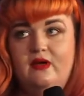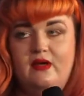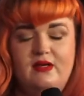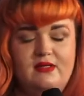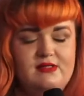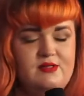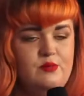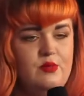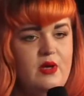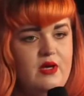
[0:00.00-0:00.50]

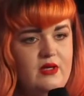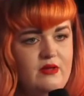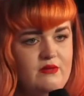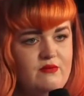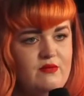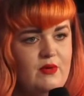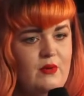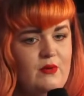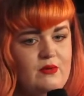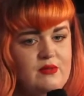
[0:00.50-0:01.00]
as a
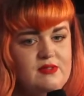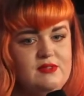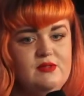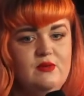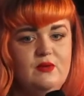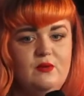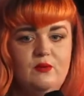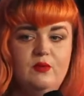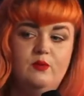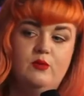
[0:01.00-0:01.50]
backing vocalist
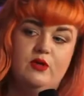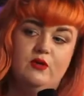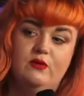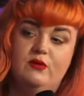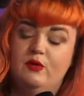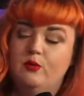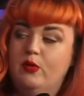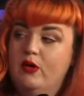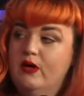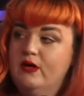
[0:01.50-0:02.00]
or with my
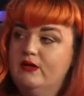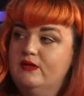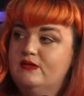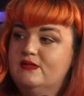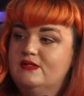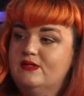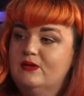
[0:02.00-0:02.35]
other band.